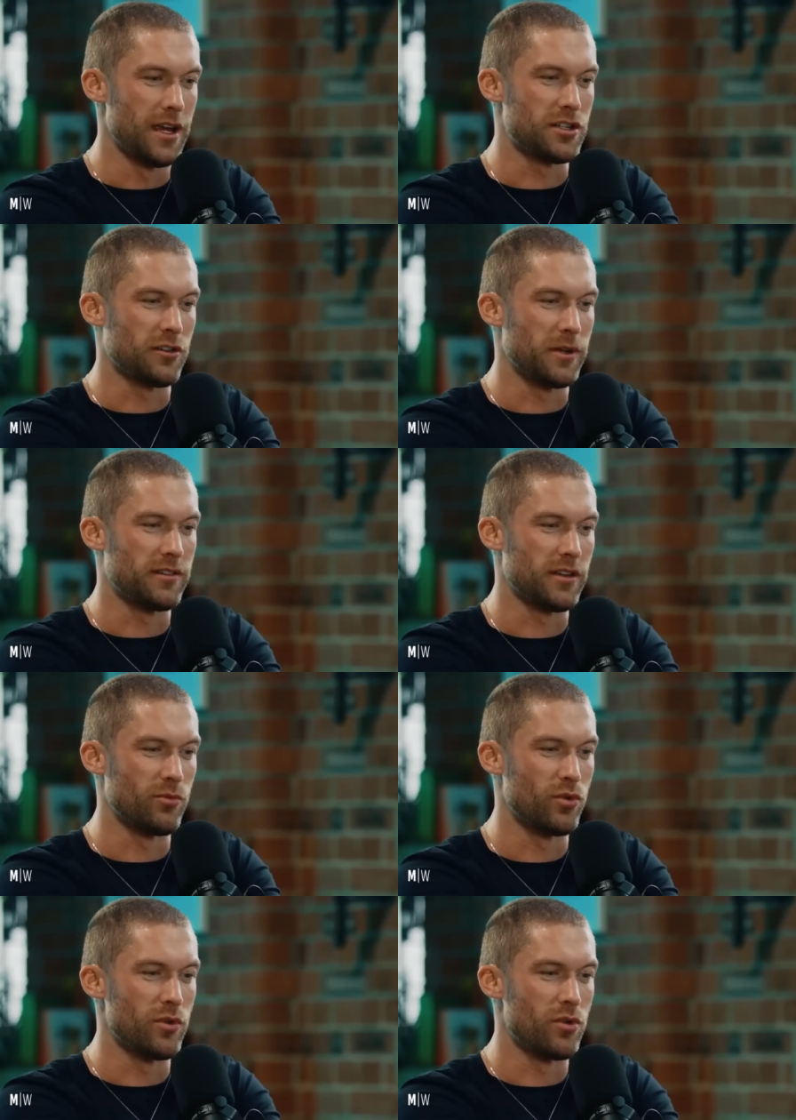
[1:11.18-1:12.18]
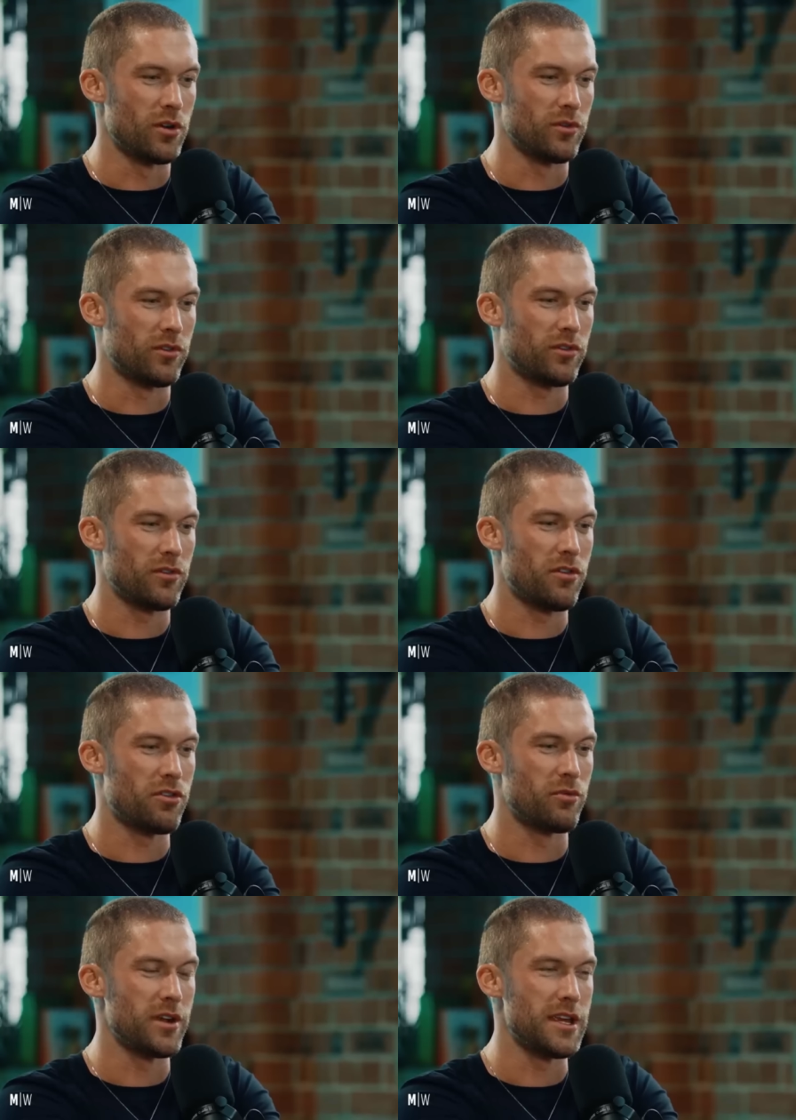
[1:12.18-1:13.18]
HSBC rewrote
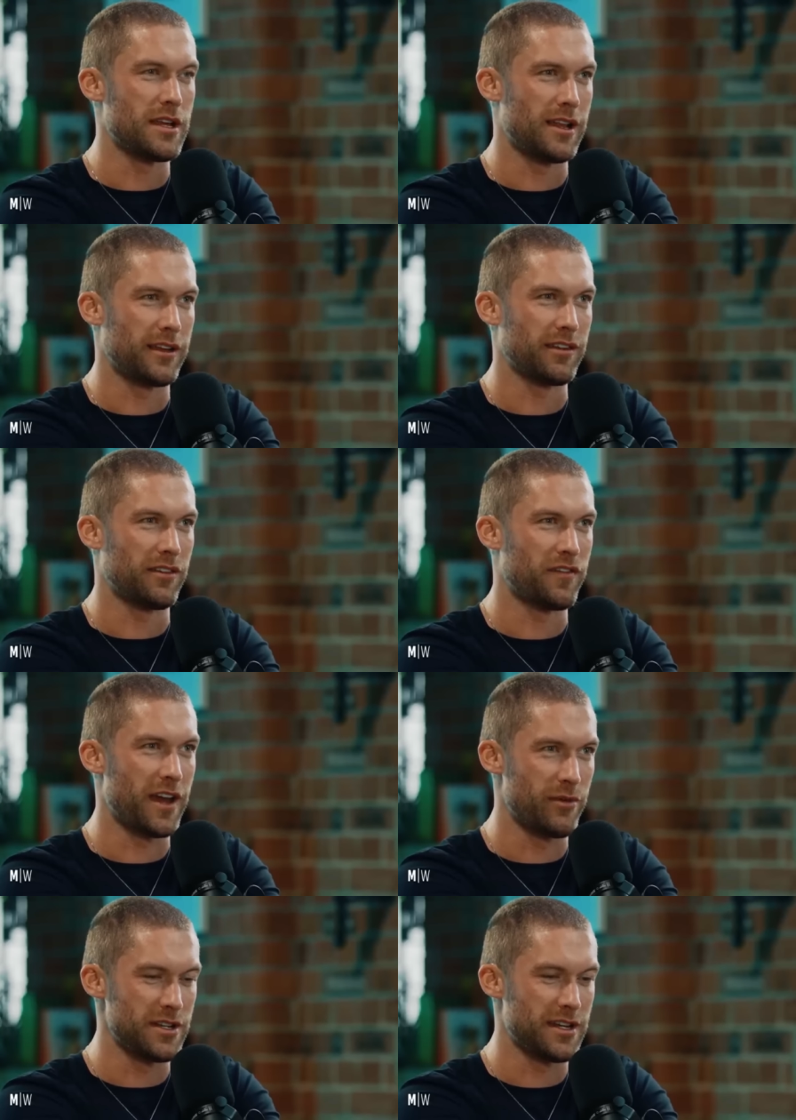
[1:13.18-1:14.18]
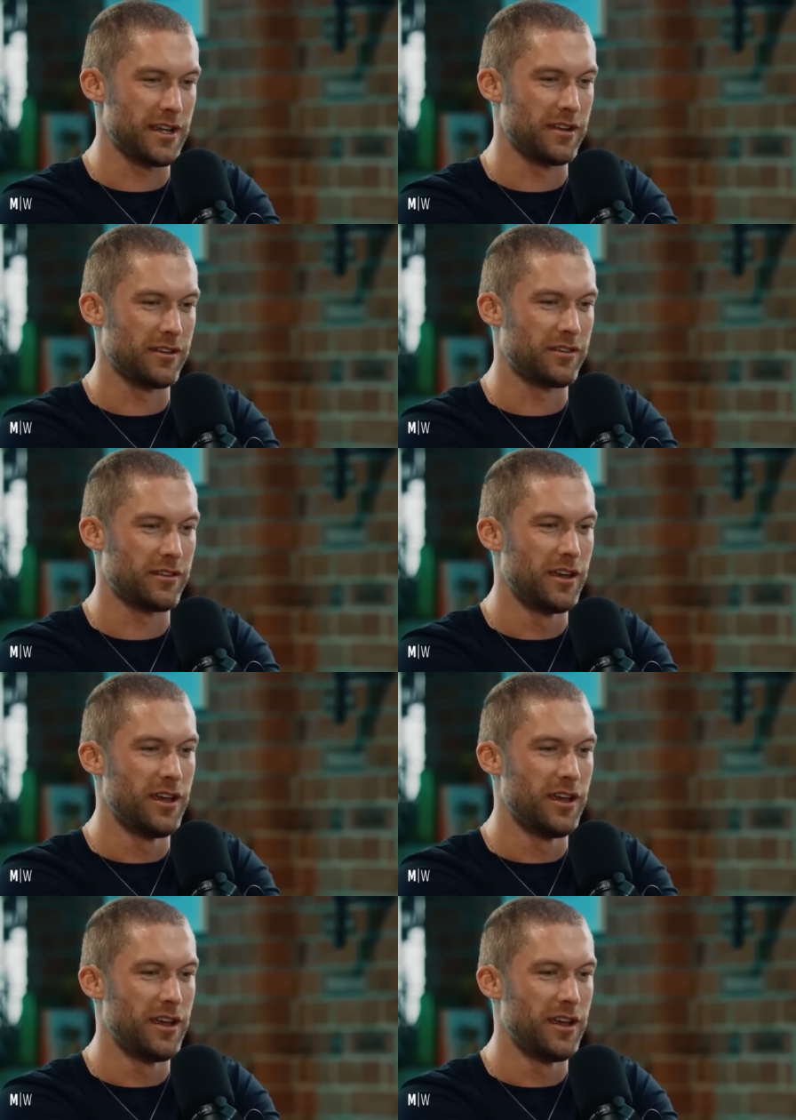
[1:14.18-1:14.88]
three classic fairy tales.